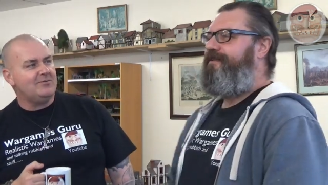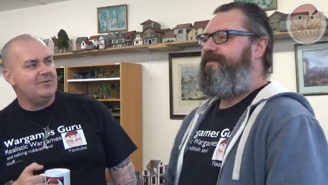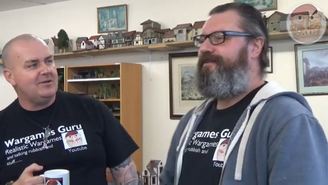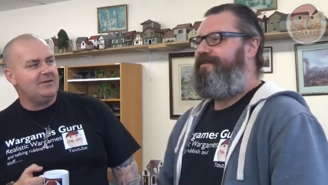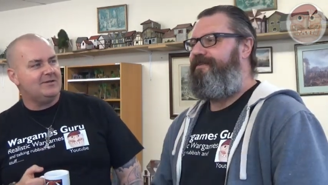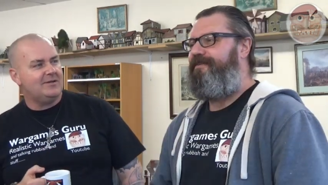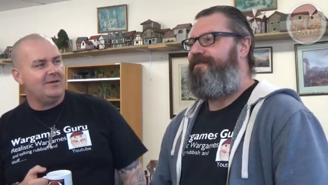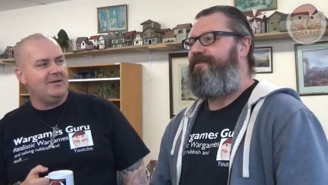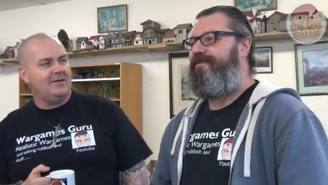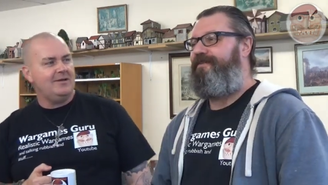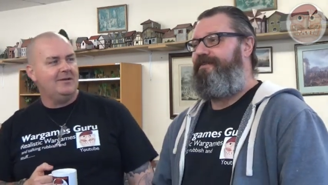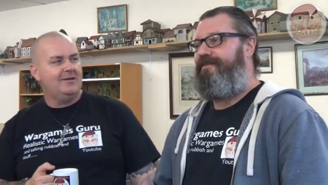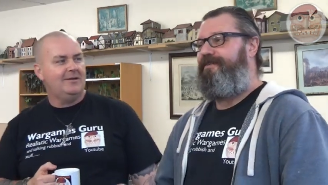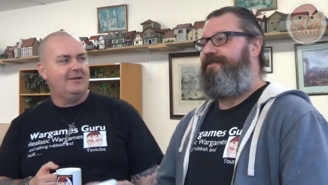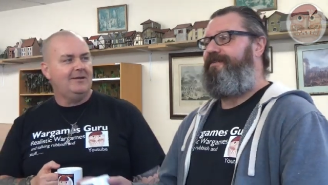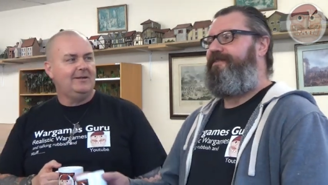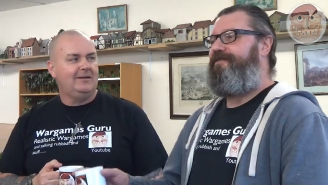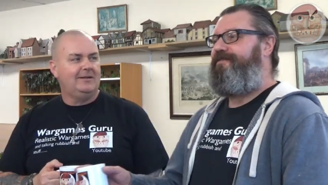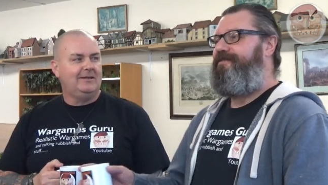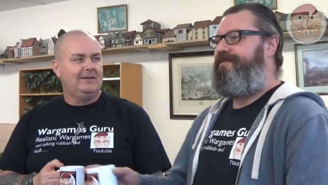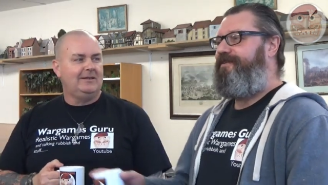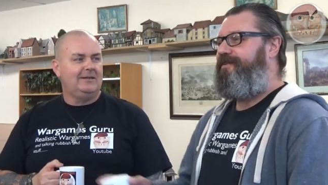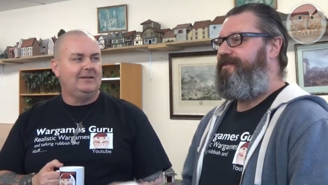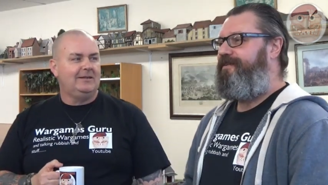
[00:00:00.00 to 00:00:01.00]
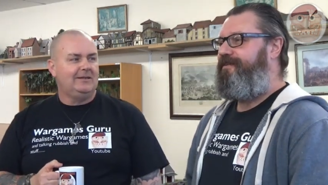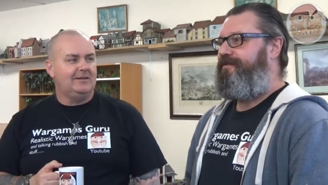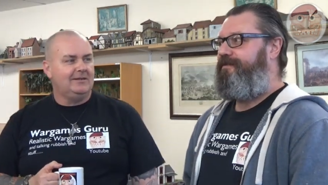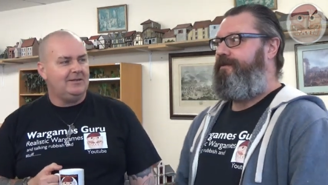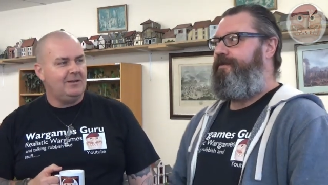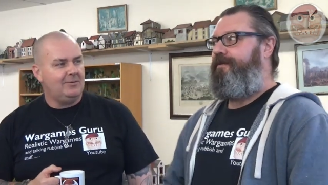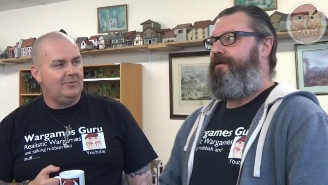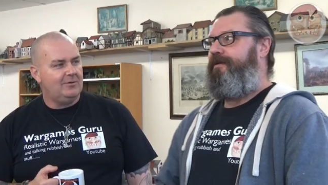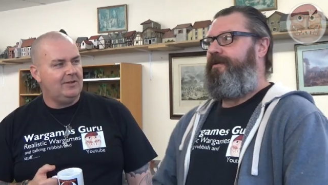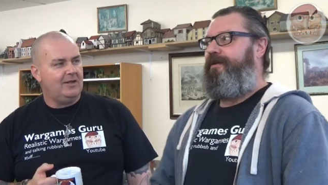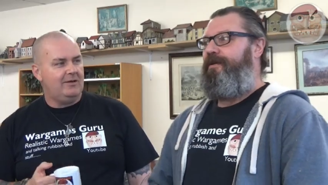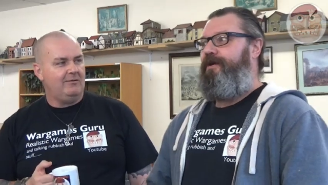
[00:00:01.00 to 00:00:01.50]
Speaker 1: okay. see? Ah, see.
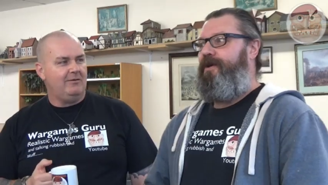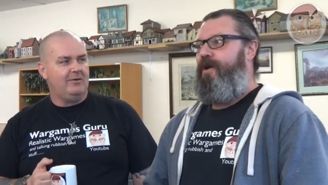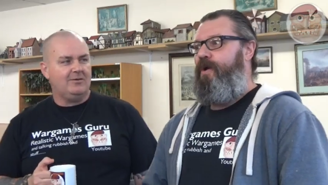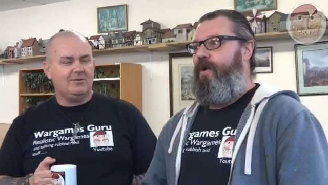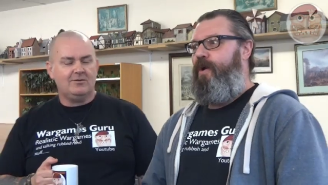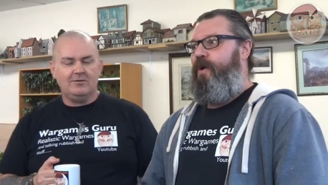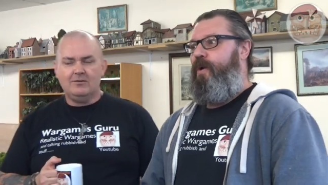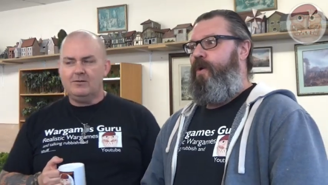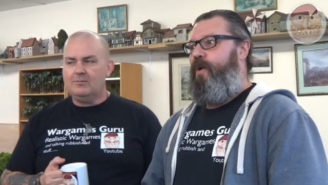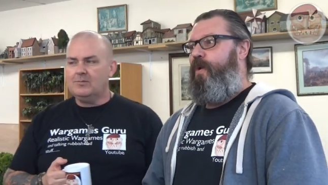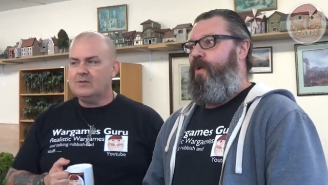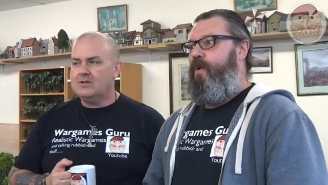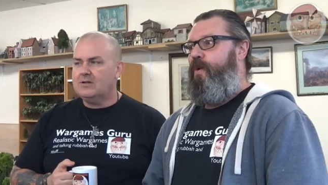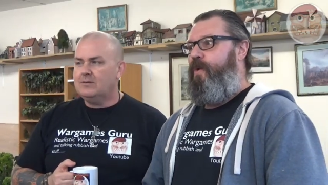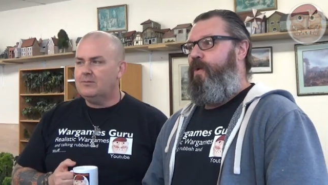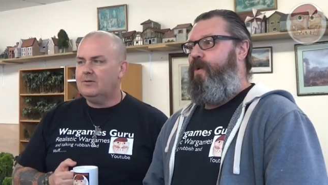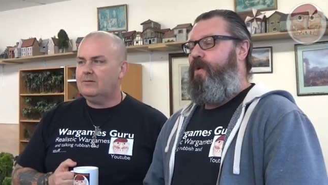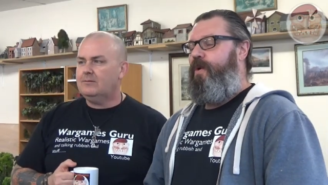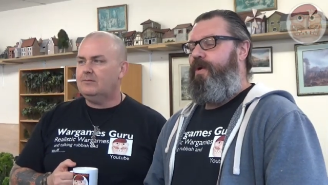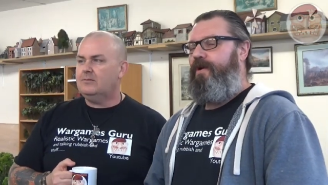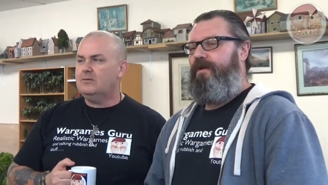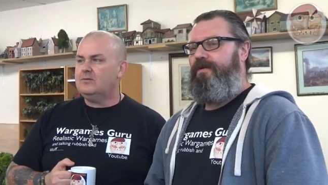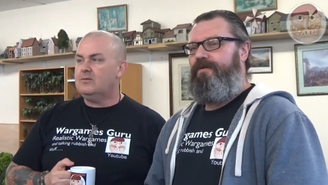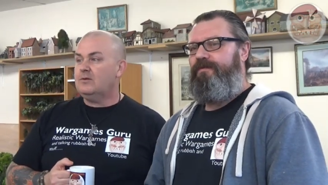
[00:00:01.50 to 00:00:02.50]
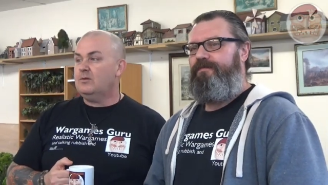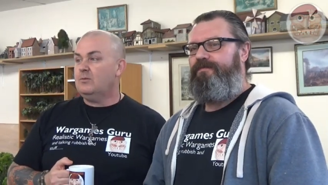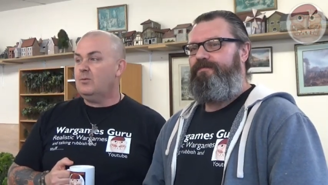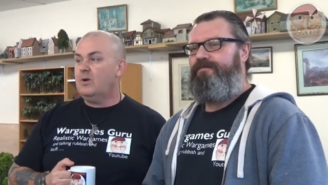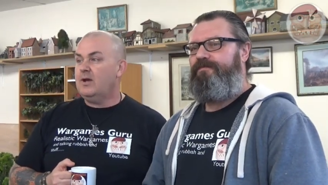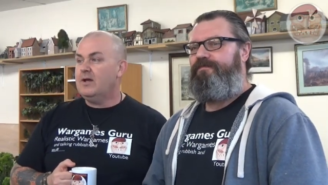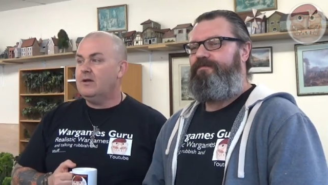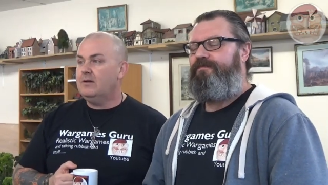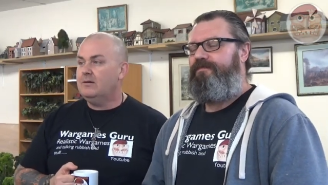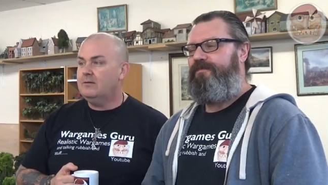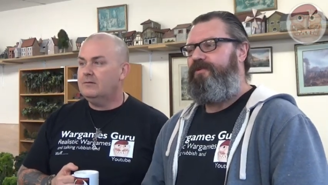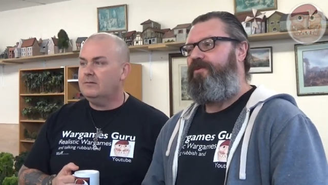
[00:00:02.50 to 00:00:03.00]
It's nowhere near Antwerp, is it? It's on the
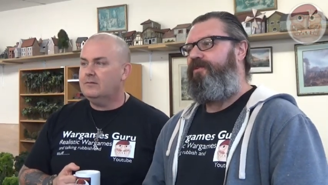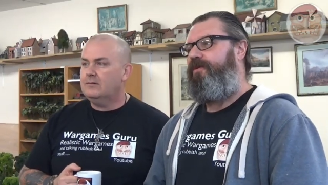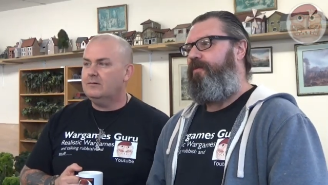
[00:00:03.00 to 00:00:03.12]
way. It's on